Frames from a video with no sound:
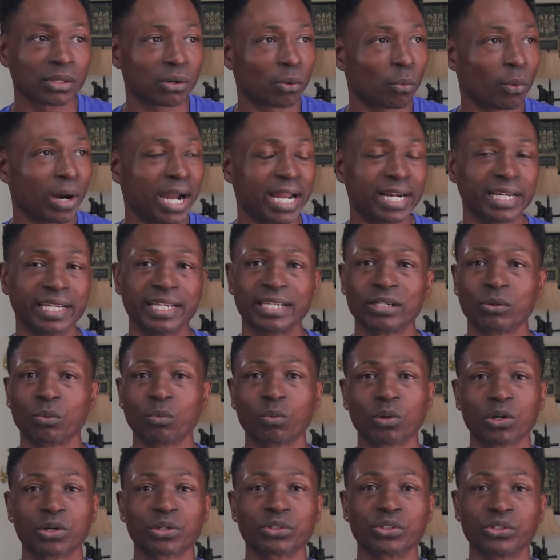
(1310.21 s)
Why in the
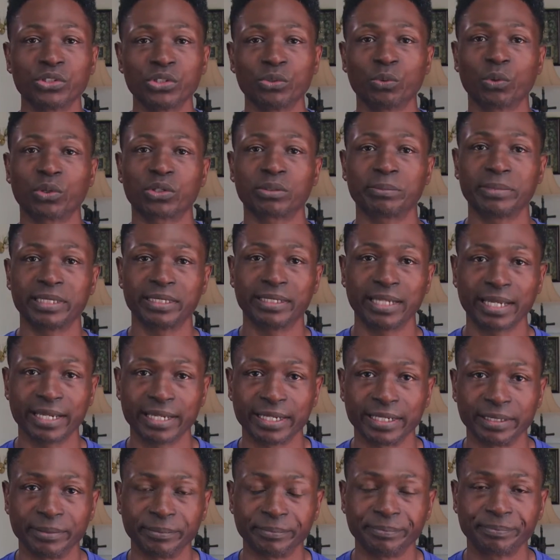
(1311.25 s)
world do you want to be
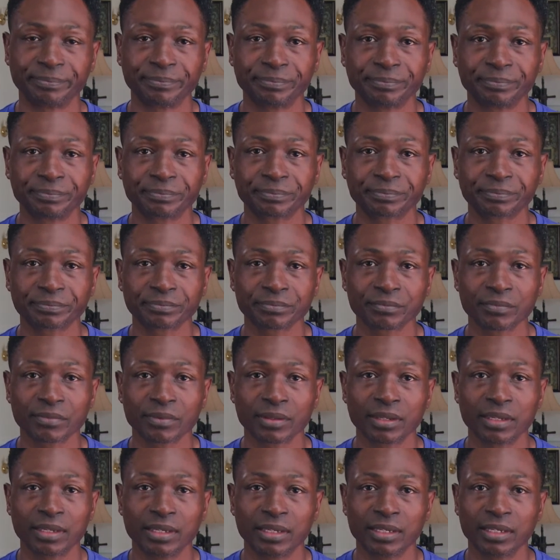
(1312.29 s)
damned?
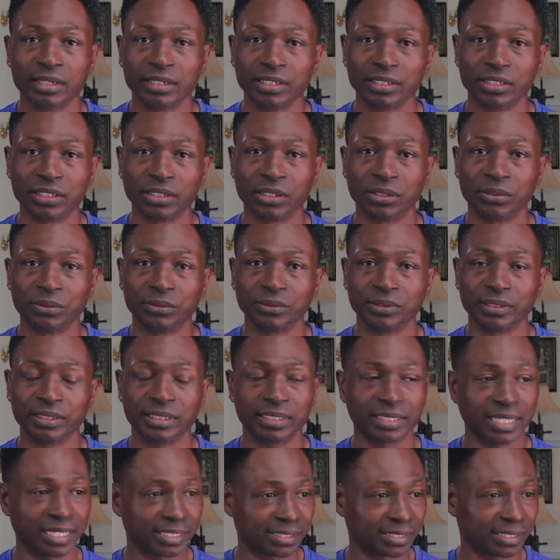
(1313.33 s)
You know,
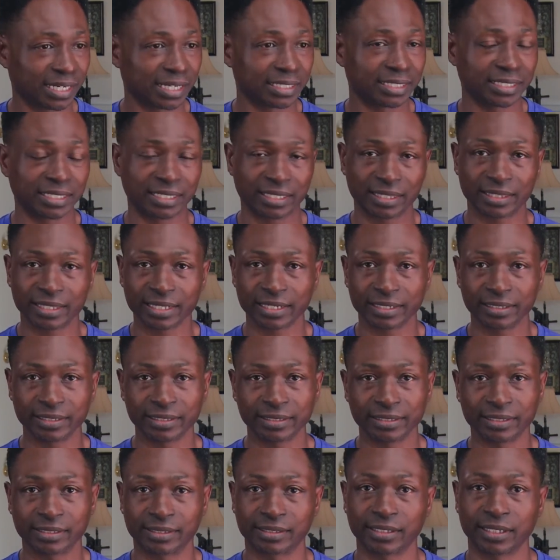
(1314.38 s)
that's not anything
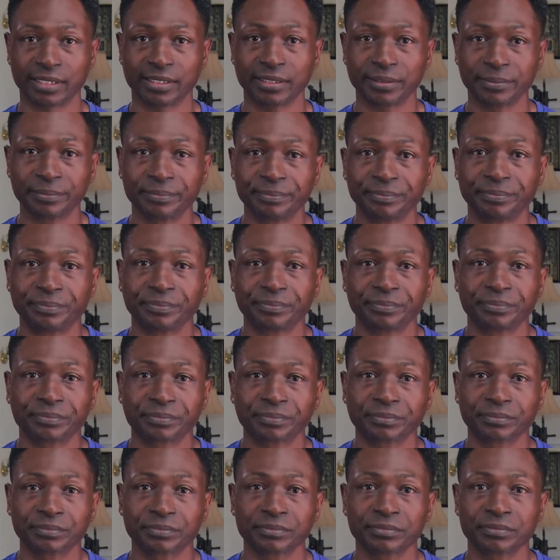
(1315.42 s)
good to say.
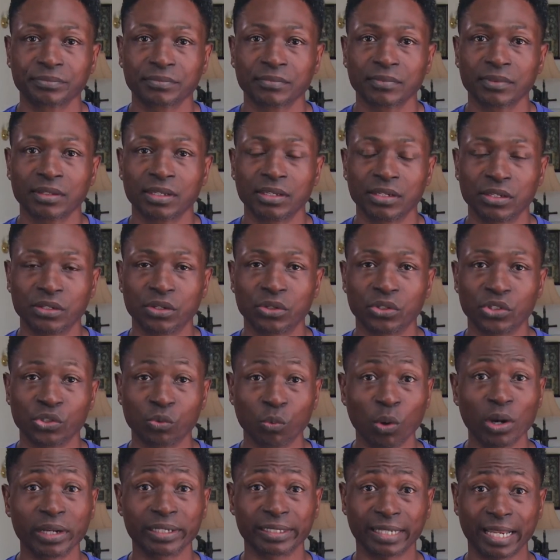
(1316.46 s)
You know, you
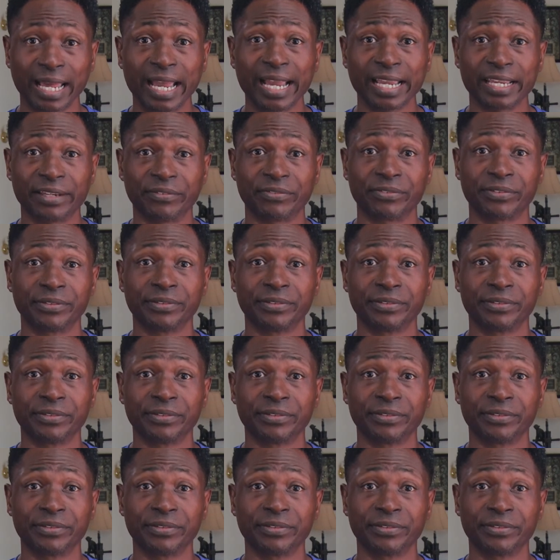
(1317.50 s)
want life.